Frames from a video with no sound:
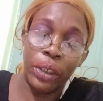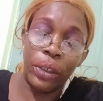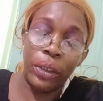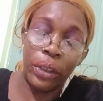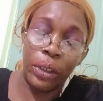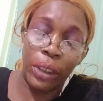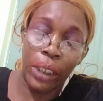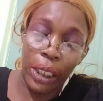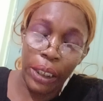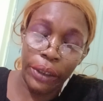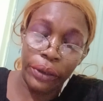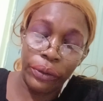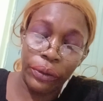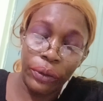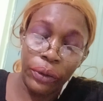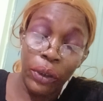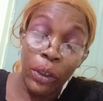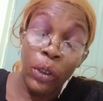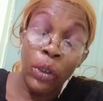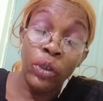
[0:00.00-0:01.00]
in the
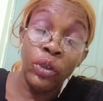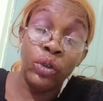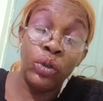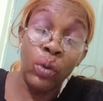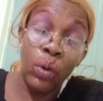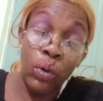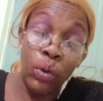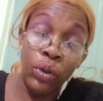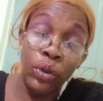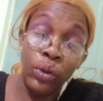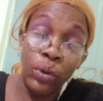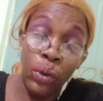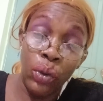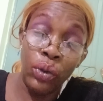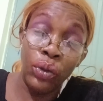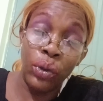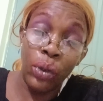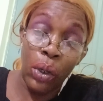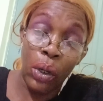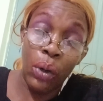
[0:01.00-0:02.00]
night, do
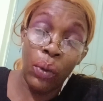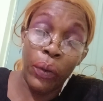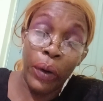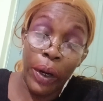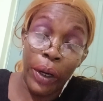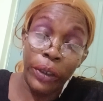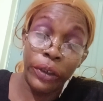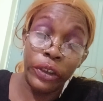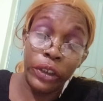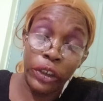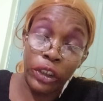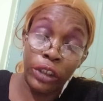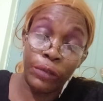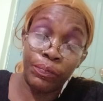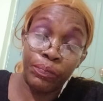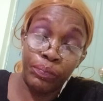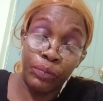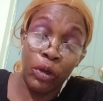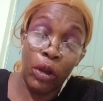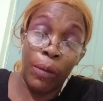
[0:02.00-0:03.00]
you know where this
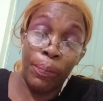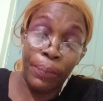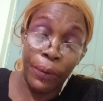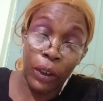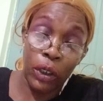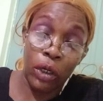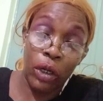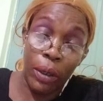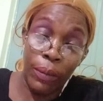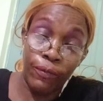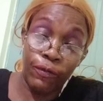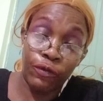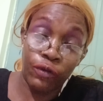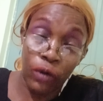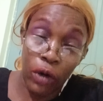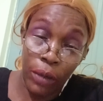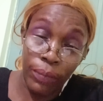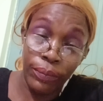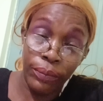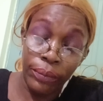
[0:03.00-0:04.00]
duppy come
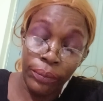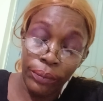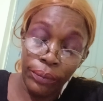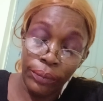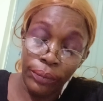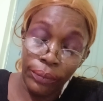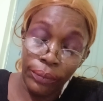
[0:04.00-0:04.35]
from?